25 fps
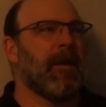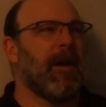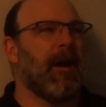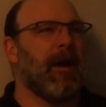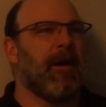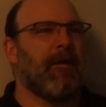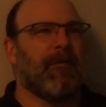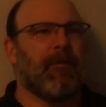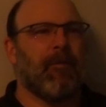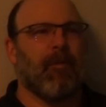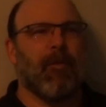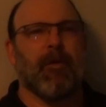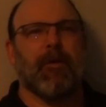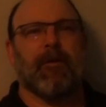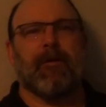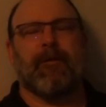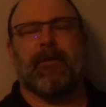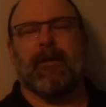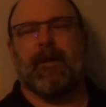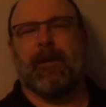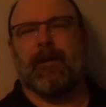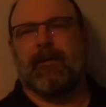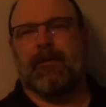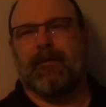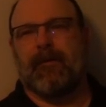of
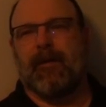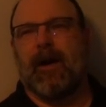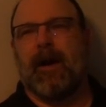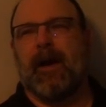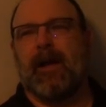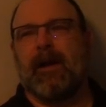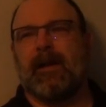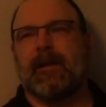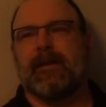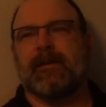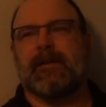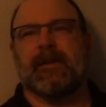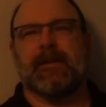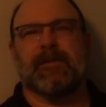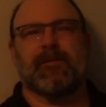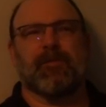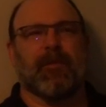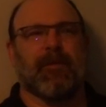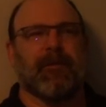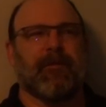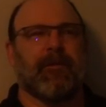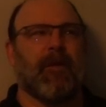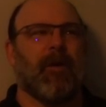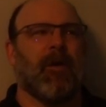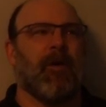warfare and violence has
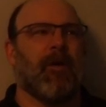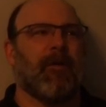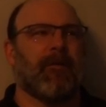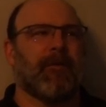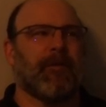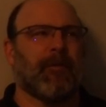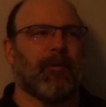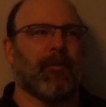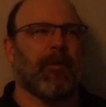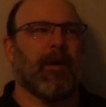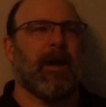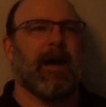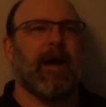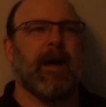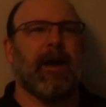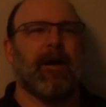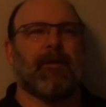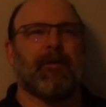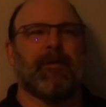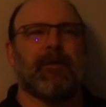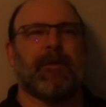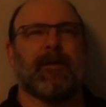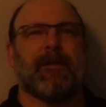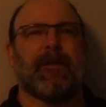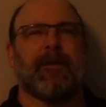revolved
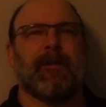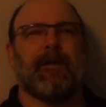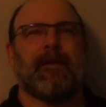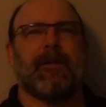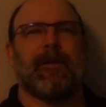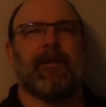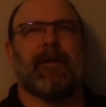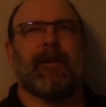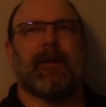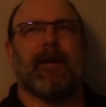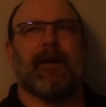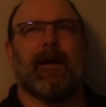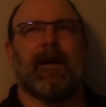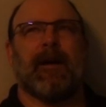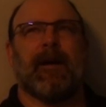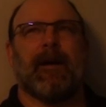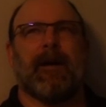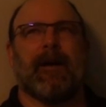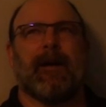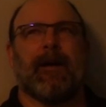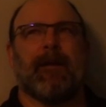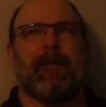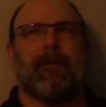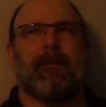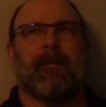around
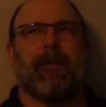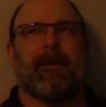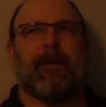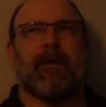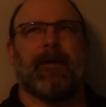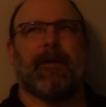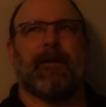um,